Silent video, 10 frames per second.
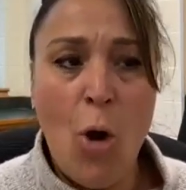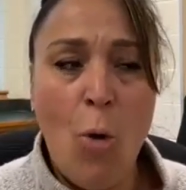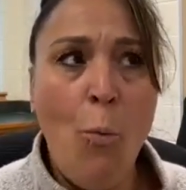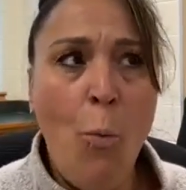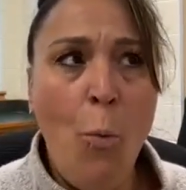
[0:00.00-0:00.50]

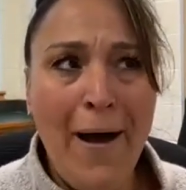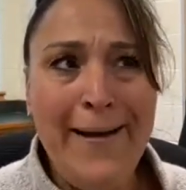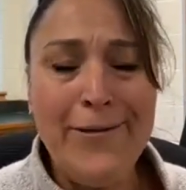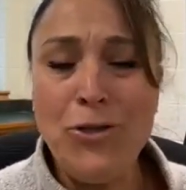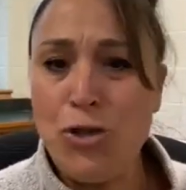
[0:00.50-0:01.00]

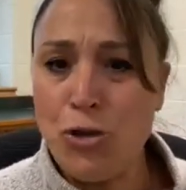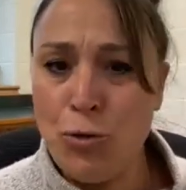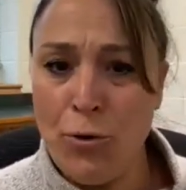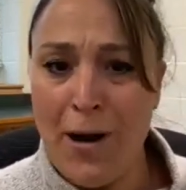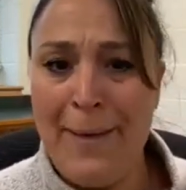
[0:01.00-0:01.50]
what
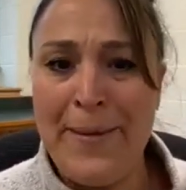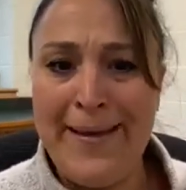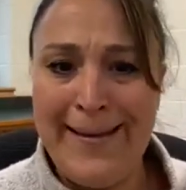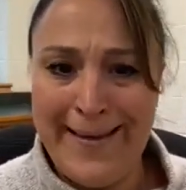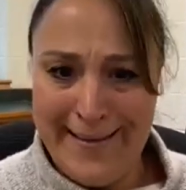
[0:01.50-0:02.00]

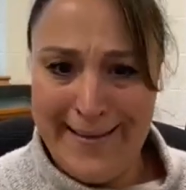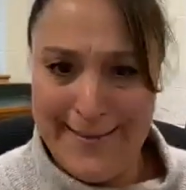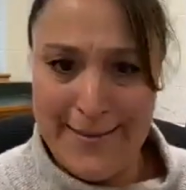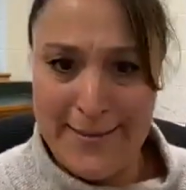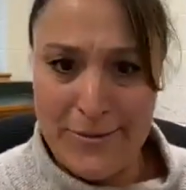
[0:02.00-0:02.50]
trauma
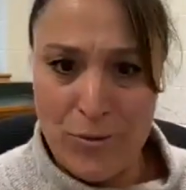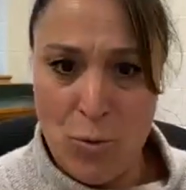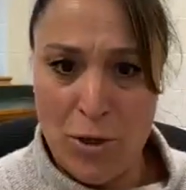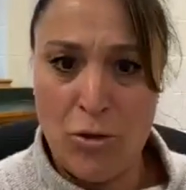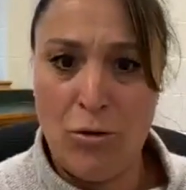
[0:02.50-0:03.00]
is
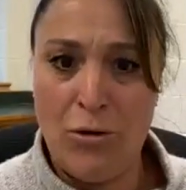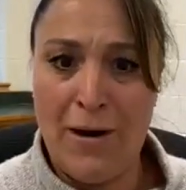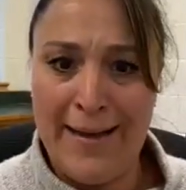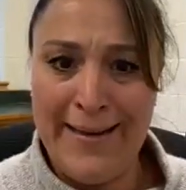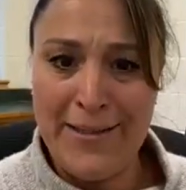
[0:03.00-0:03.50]
or
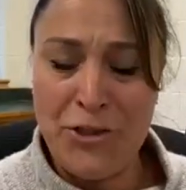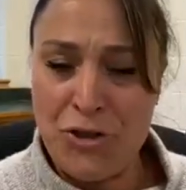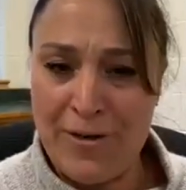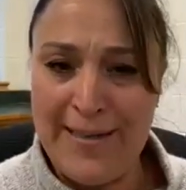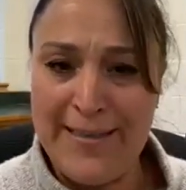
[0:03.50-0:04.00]
chronic
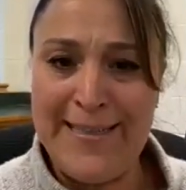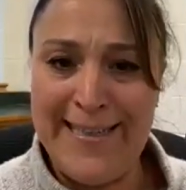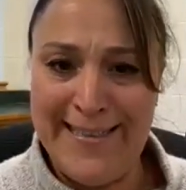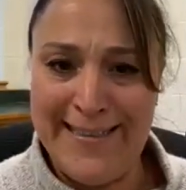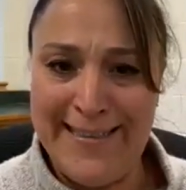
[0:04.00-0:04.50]
stress
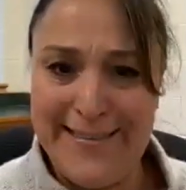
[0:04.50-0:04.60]
is